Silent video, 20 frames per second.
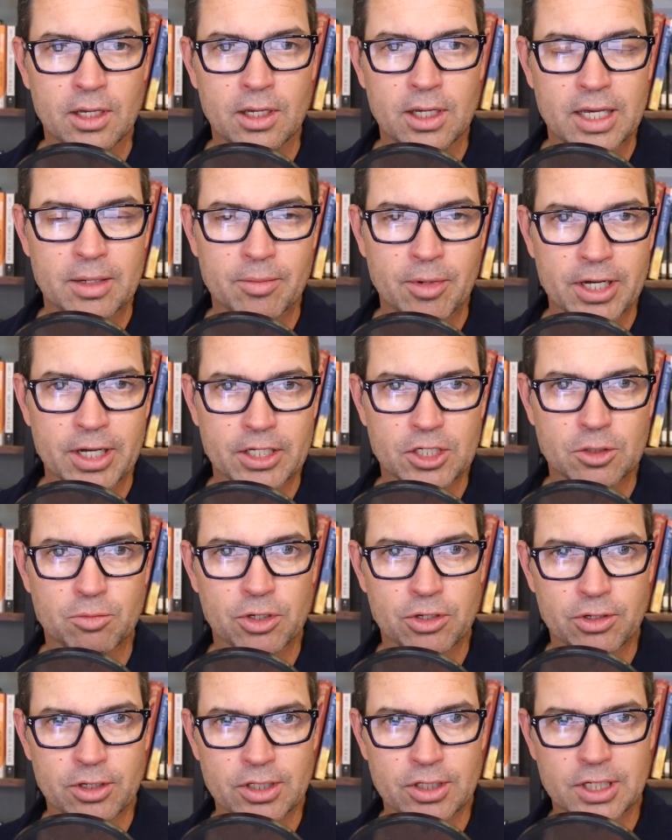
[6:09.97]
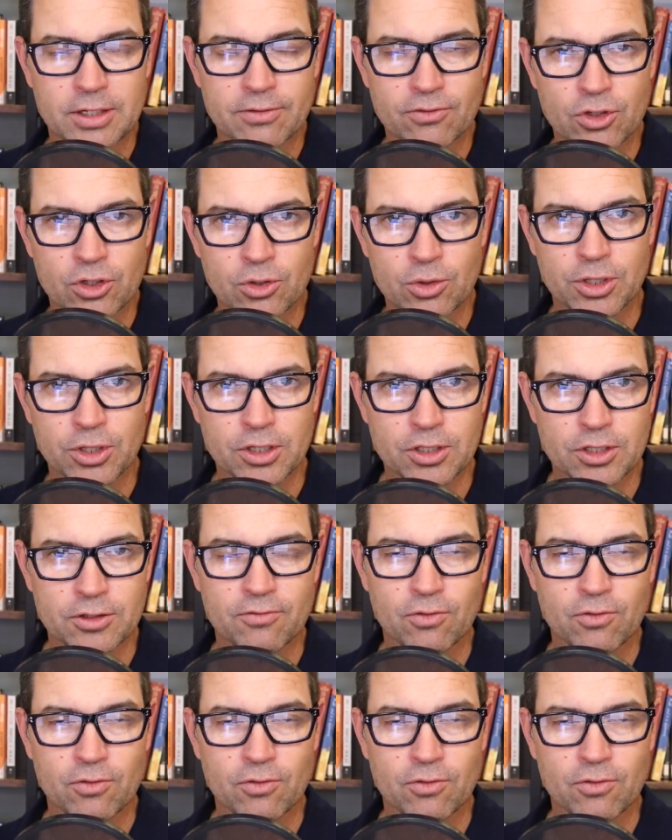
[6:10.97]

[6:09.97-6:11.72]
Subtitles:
in my experience, after doing this